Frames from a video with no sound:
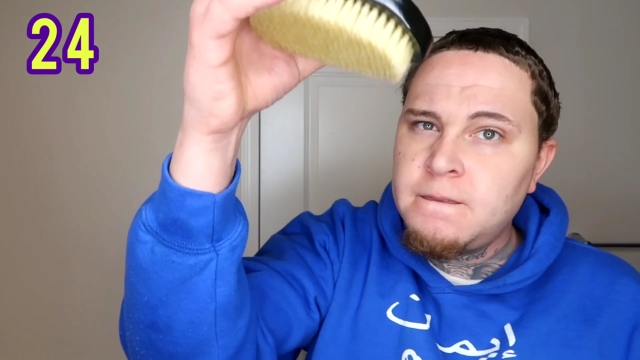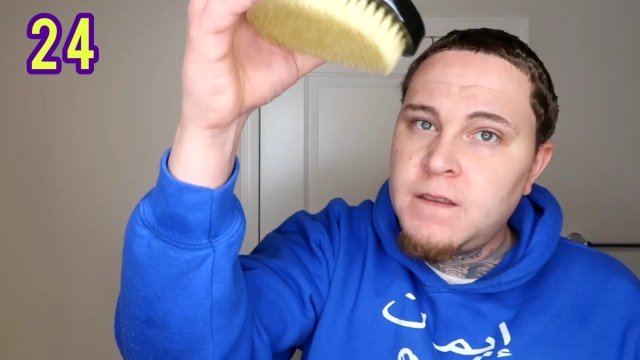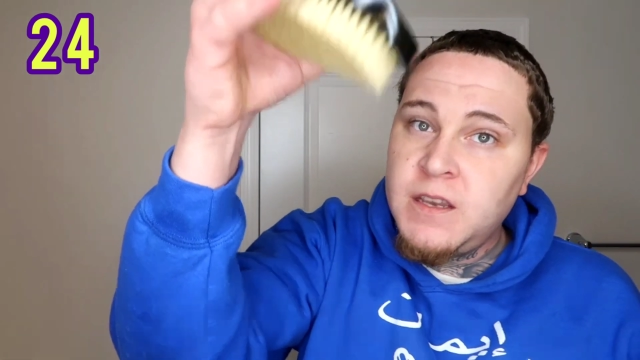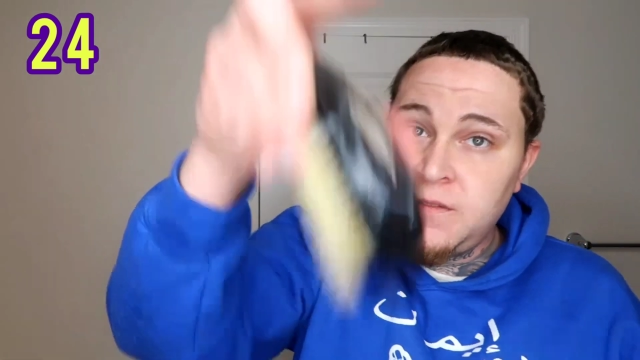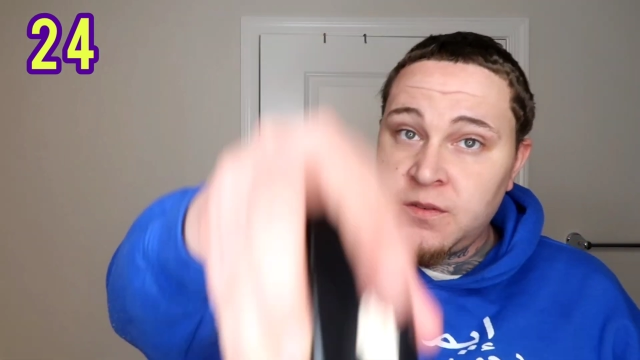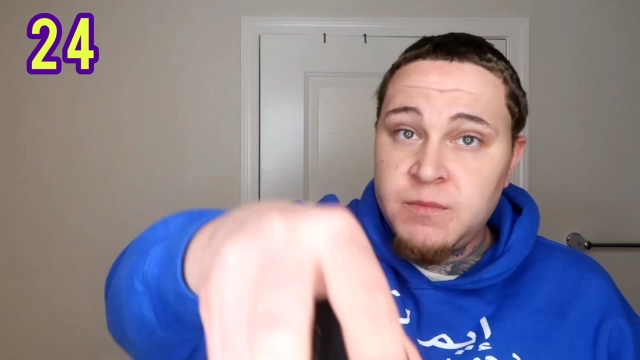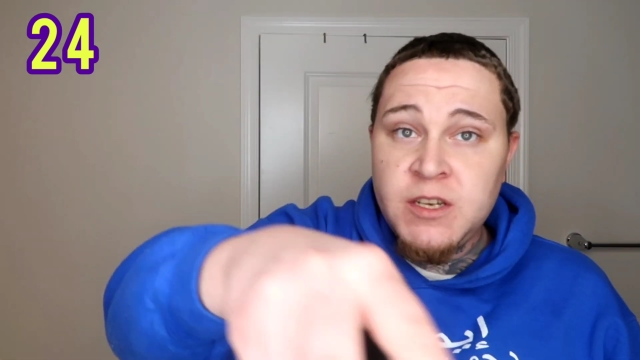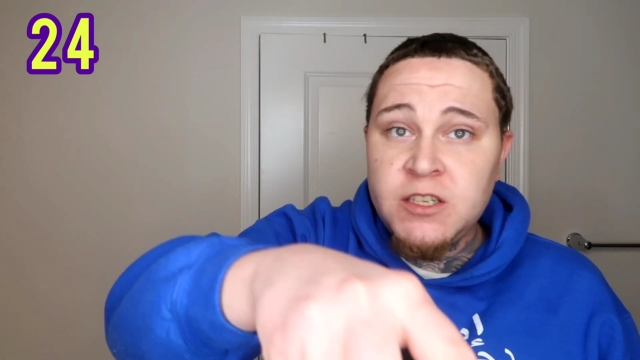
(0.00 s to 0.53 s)

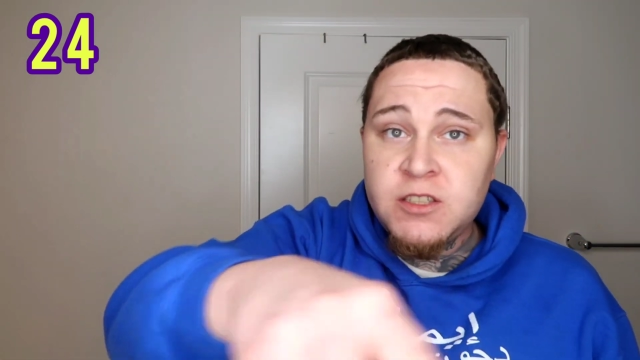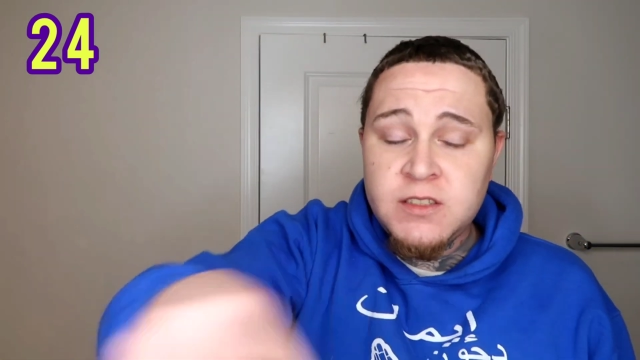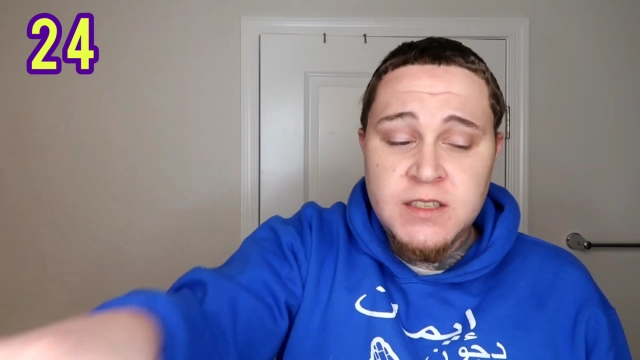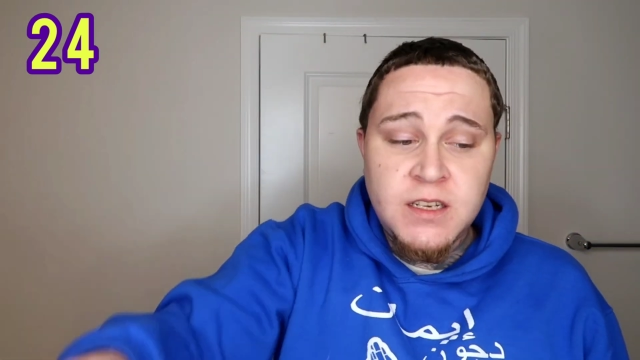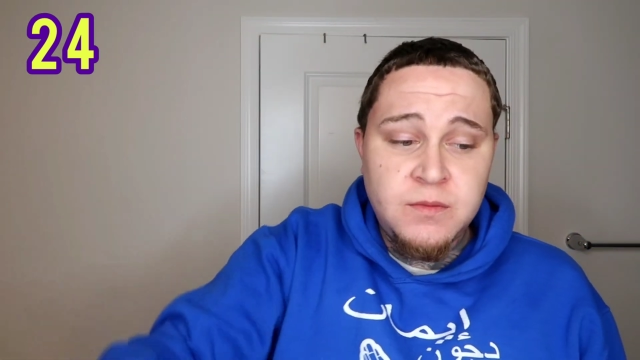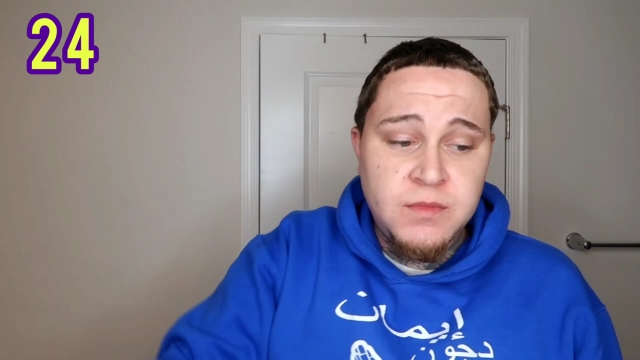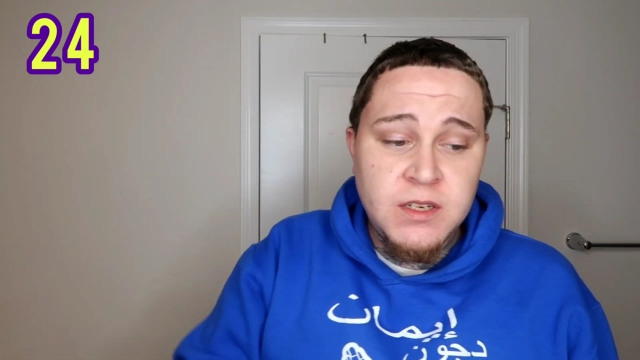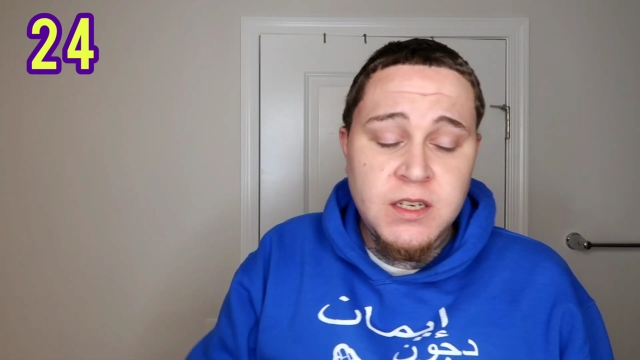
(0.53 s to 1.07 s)
information
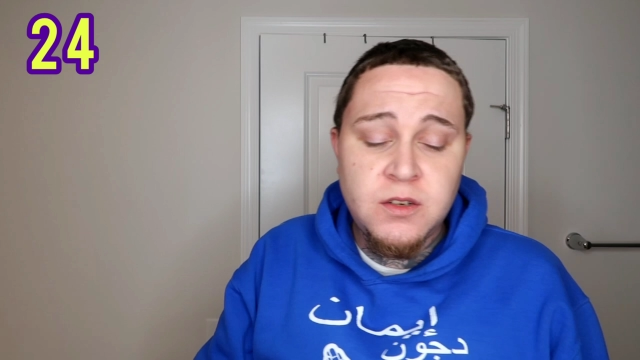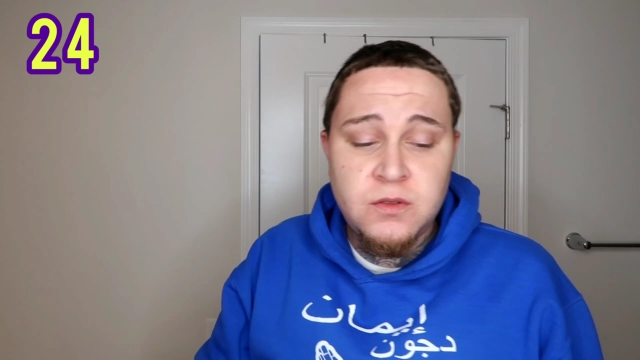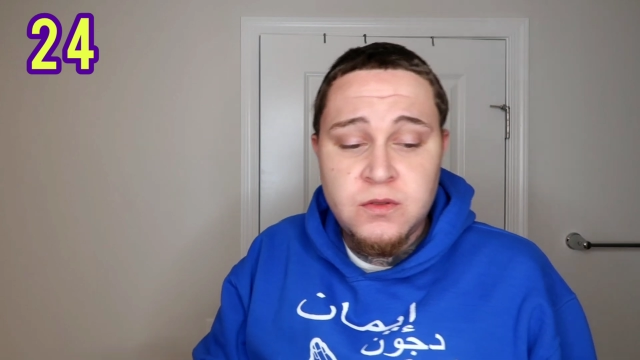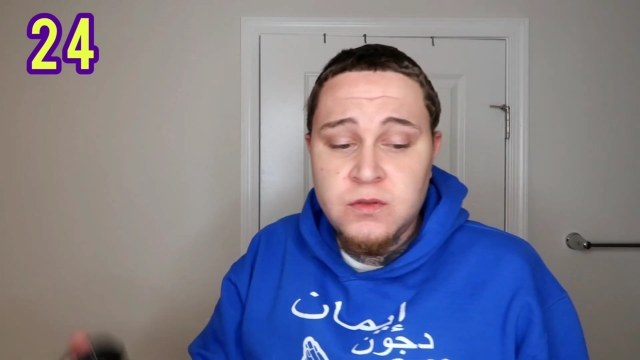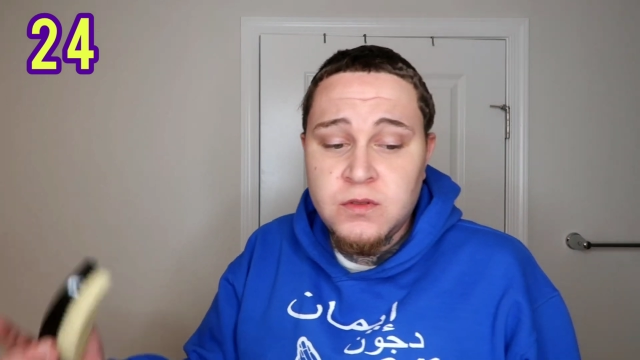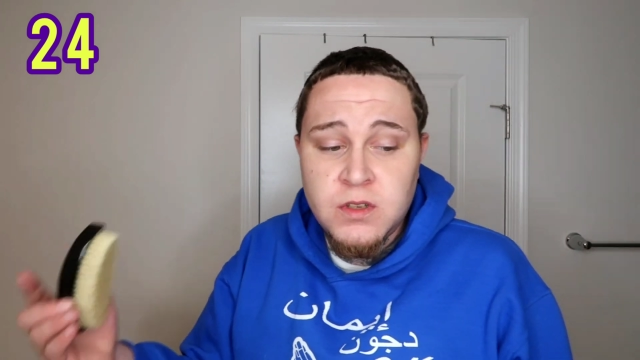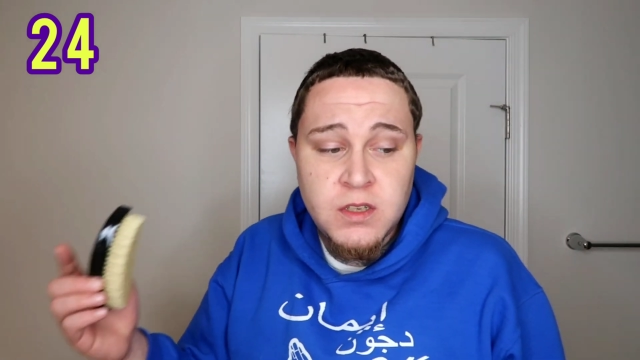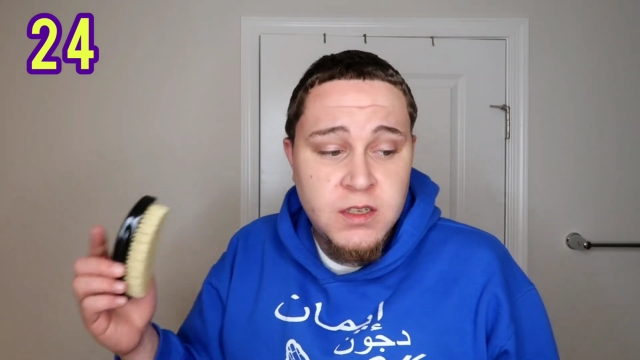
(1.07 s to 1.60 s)
down
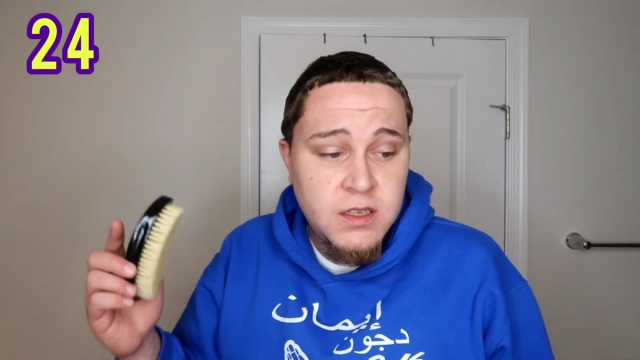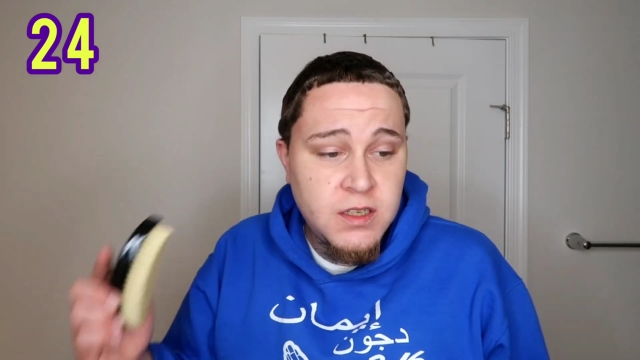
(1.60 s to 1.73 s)
below.